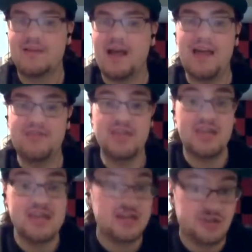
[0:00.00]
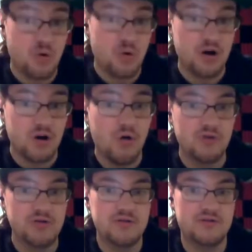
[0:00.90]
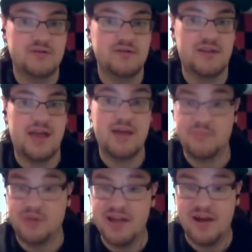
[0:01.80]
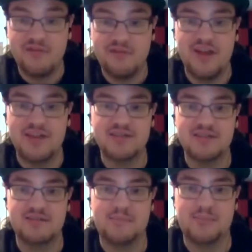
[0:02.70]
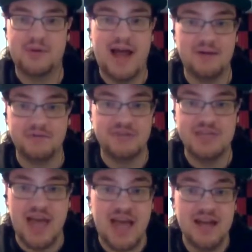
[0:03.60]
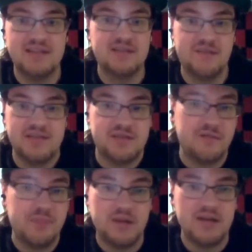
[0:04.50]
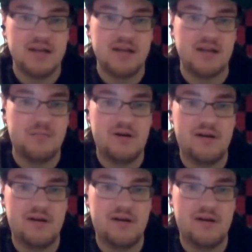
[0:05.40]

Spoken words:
I think he can score goals and play offense, but I don't see any defensive ability in him.